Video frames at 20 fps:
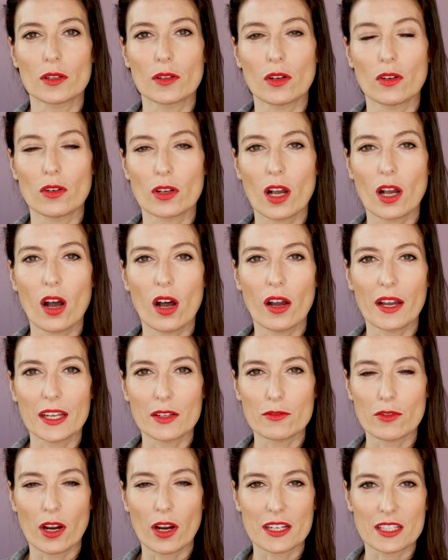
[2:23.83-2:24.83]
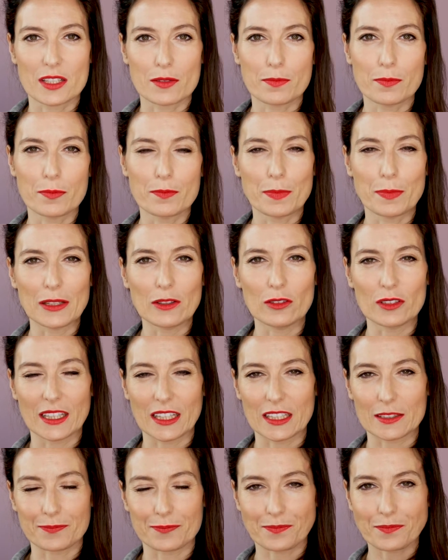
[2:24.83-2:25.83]
or a high rise
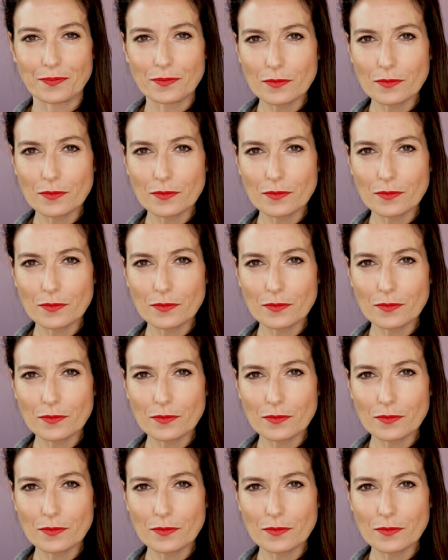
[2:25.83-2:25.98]
building.